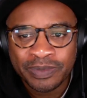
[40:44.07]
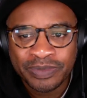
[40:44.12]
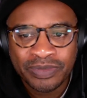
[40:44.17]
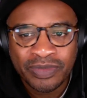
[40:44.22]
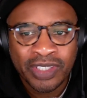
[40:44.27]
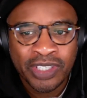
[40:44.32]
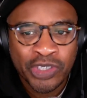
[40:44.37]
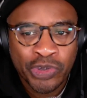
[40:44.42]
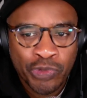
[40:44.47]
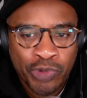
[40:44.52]

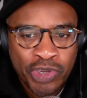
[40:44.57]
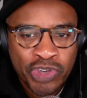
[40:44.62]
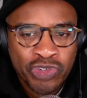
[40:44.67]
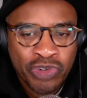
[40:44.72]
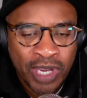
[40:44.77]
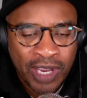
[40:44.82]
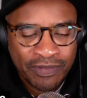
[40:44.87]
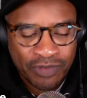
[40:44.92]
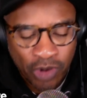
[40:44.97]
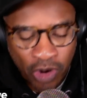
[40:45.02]
in a
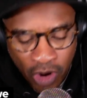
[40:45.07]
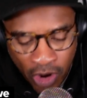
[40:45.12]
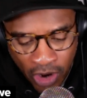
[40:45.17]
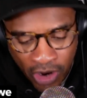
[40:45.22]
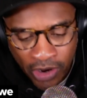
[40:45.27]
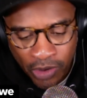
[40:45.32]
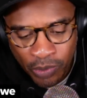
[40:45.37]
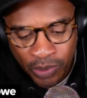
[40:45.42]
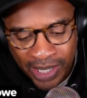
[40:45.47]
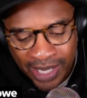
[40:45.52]
redraft
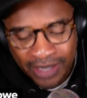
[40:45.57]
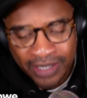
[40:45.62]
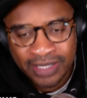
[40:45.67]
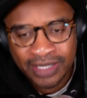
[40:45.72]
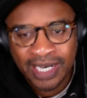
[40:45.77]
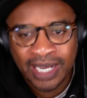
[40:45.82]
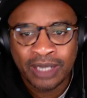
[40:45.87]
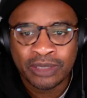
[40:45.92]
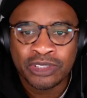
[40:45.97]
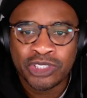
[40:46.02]
are, without a
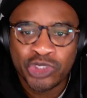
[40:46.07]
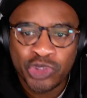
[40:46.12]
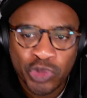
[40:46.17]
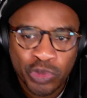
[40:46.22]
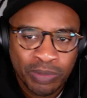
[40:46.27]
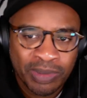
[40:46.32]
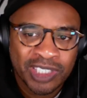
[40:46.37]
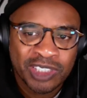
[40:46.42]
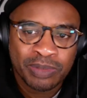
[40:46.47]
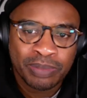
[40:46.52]
doubt, the 2
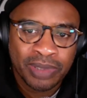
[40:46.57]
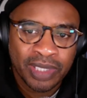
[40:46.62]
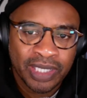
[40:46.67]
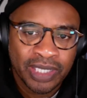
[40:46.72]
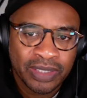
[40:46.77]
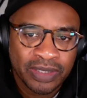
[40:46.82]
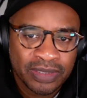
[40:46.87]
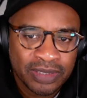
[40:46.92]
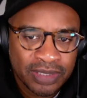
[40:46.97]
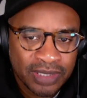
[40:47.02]
best
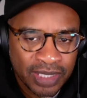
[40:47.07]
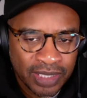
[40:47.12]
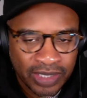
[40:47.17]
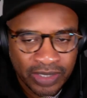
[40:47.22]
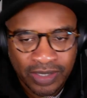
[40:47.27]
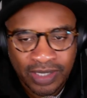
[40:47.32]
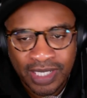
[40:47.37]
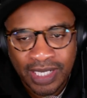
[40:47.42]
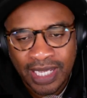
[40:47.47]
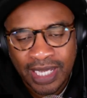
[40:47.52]
players in their
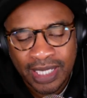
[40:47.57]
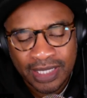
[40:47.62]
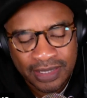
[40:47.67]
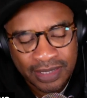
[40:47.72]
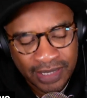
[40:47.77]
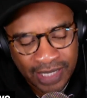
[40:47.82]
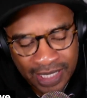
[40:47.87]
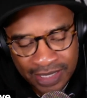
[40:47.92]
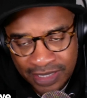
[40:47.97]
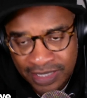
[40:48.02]
class,
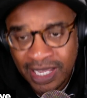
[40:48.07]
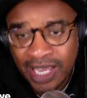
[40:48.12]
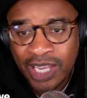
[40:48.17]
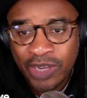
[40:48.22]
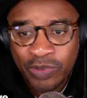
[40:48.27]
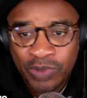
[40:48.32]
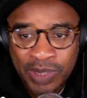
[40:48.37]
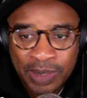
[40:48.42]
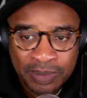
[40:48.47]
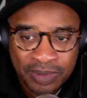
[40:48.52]
and that's Zion
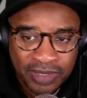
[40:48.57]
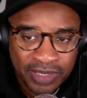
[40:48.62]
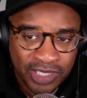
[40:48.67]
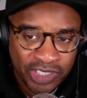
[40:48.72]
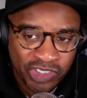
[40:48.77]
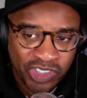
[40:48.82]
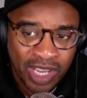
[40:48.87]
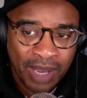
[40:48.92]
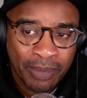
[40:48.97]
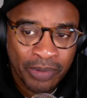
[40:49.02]
Williamson and
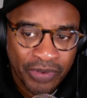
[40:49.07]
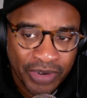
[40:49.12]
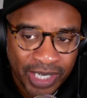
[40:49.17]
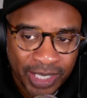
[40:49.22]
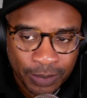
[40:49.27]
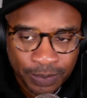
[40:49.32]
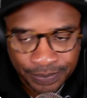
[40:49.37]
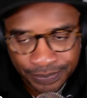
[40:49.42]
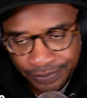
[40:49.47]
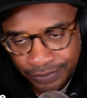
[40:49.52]
Ja Morant.
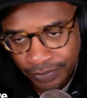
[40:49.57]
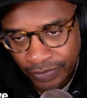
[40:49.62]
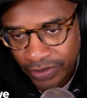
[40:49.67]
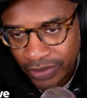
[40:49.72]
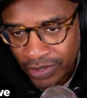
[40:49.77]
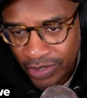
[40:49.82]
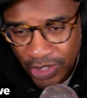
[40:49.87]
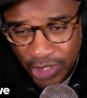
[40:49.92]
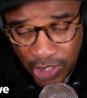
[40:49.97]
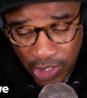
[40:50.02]

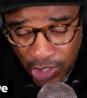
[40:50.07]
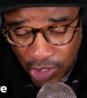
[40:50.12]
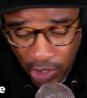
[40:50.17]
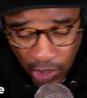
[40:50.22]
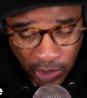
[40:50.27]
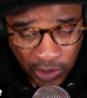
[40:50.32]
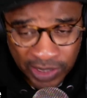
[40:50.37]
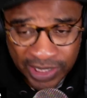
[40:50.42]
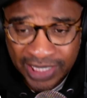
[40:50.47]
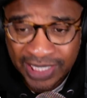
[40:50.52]

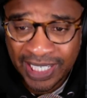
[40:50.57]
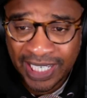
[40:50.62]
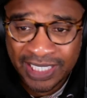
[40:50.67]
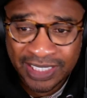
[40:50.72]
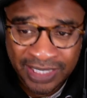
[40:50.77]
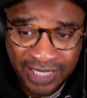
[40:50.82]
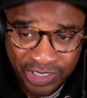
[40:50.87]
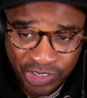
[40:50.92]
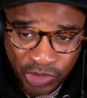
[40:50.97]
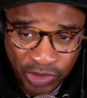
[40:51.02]
Only case
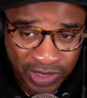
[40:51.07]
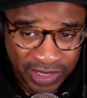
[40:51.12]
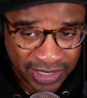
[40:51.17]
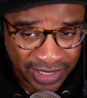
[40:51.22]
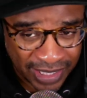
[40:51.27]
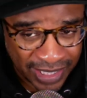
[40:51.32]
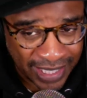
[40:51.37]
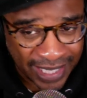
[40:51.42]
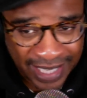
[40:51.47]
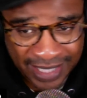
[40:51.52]
that you can
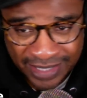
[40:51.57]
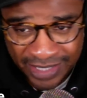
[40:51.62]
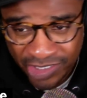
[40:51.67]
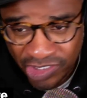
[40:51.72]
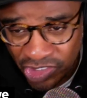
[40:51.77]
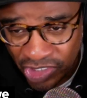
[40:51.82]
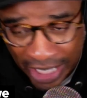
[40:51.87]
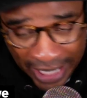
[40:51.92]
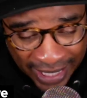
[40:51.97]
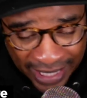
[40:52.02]
say has a
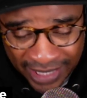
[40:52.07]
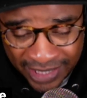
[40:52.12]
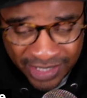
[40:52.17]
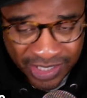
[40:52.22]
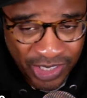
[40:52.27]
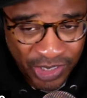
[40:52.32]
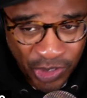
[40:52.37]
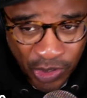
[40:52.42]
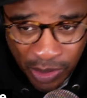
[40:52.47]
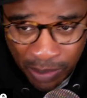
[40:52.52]
chance
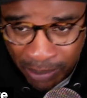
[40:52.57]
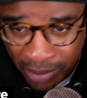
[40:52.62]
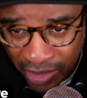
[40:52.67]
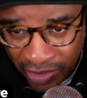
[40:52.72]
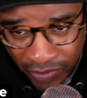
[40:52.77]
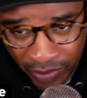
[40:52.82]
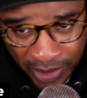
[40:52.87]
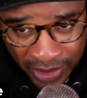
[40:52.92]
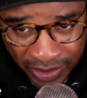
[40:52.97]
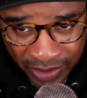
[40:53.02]
to go
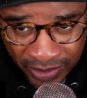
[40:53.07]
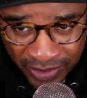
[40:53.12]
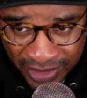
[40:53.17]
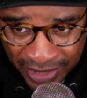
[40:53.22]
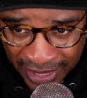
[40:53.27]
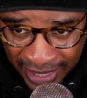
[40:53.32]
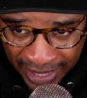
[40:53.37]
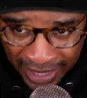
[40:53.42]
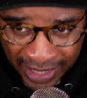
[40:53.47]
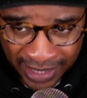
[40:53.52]
above one of those
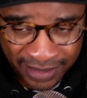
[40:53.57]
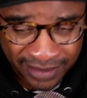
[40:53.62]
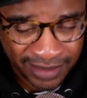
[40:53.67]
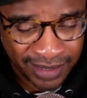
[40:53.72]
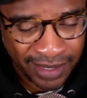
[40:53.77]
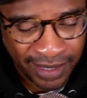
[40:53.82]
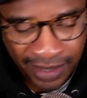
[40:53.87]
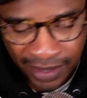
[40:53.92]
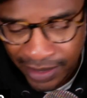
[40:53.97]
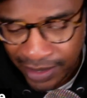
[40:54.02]
guys,
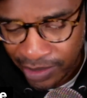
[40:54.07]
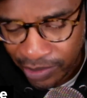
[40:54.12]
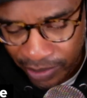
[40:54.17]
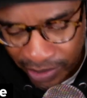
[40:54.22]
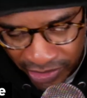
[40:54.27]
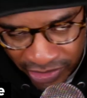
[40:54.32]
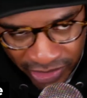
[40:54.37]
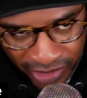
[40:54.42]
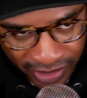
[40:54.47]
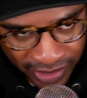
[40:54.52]

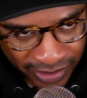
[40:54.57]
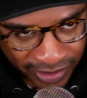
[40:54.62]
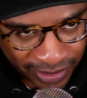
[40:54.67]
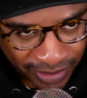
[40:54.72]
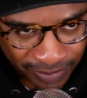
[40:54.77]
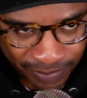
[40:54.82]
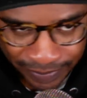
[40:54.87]
which is